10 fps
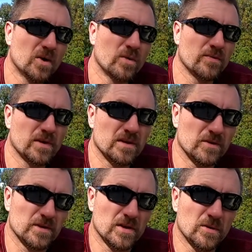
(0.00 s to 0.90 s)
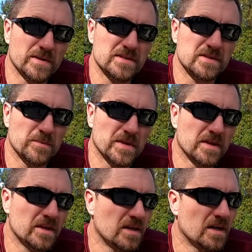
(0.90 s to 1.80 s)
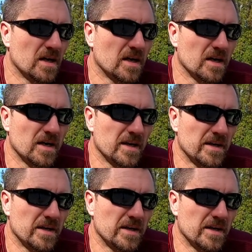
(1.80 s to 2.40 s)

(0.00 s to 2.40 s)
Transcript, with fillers: Hopefully you learned a little bit of something. Uh,